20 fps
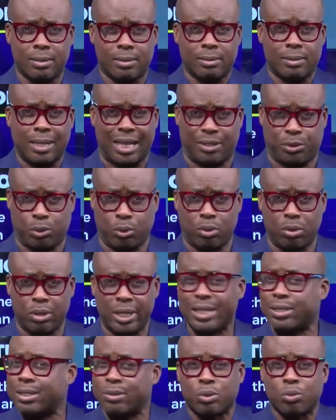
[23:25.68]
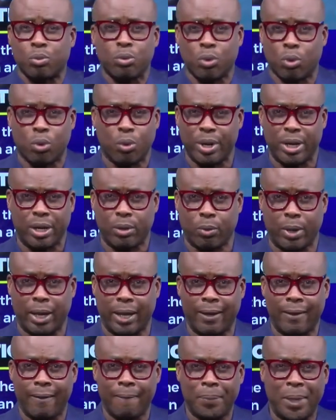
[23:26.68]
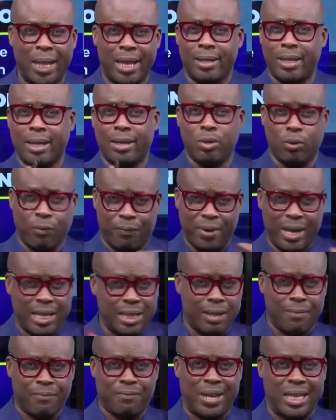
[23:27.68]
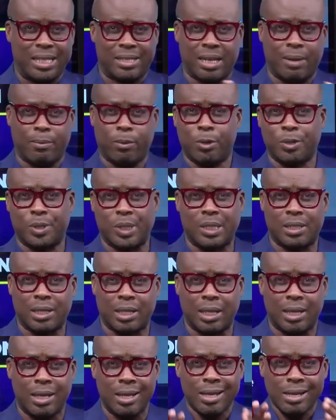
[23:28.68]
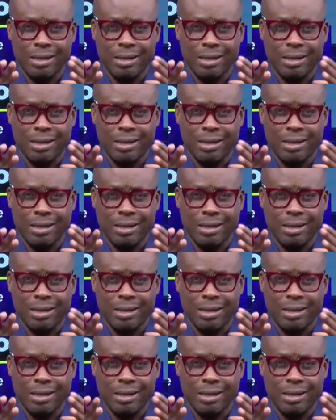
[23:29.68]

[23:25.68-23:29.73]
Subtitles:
That's all. It won't go anywhere. And then you find them fighting amongst each other.